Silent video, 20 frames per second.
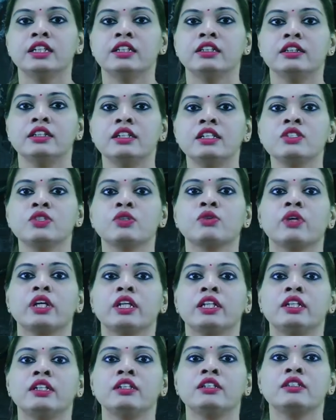These
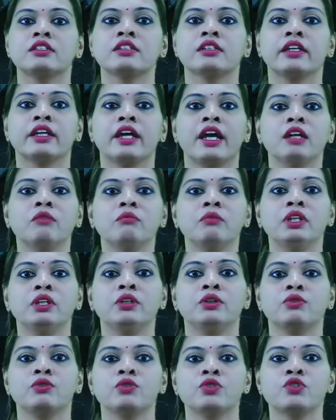credits can be
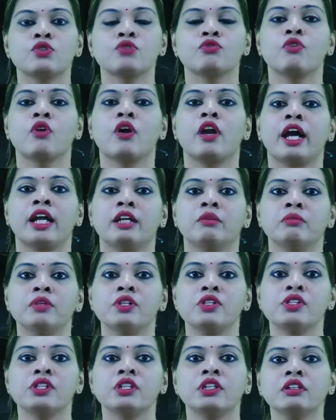used for
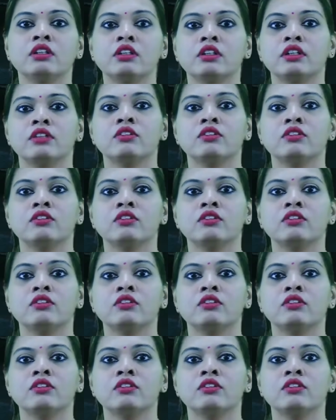admission